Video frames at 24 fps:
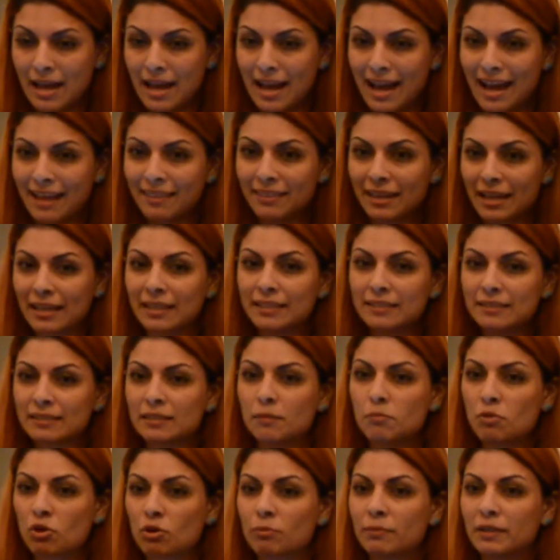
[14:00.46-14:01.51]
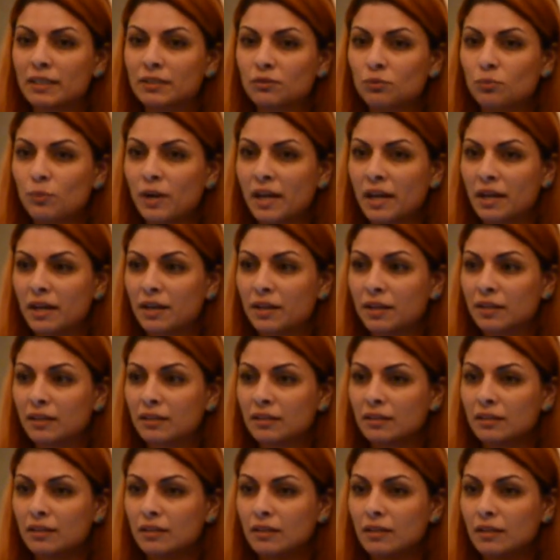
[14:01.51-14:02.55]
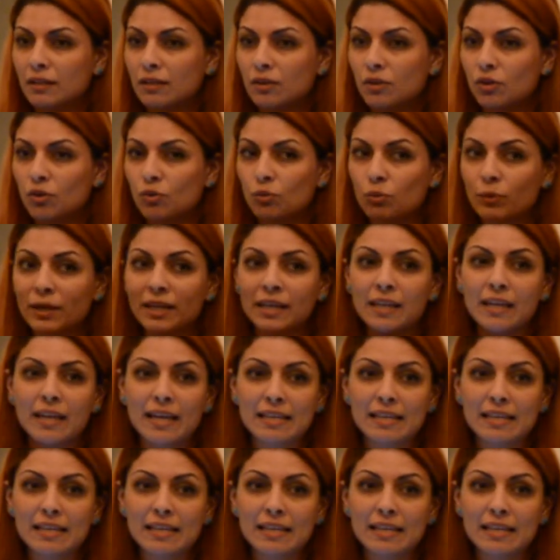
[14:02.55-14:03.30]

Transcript: And that is the moment where we